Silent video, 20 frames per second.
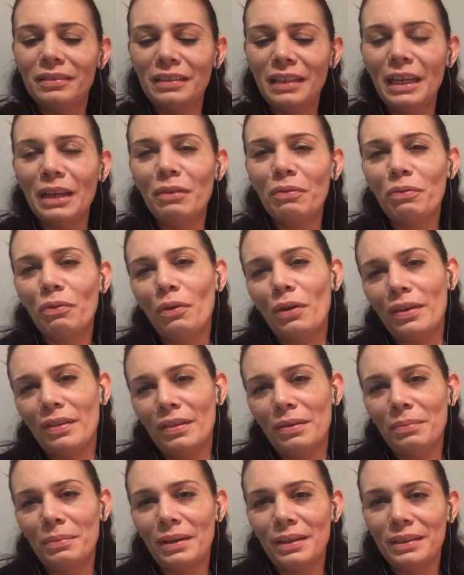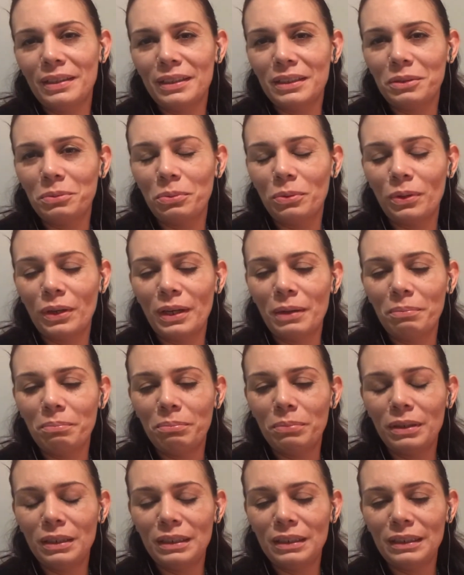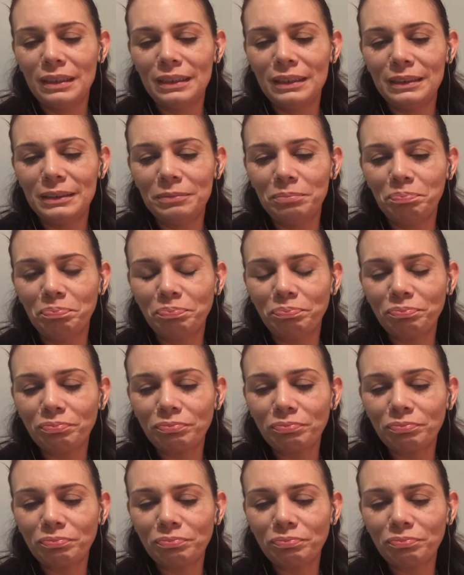thing for them at this point. But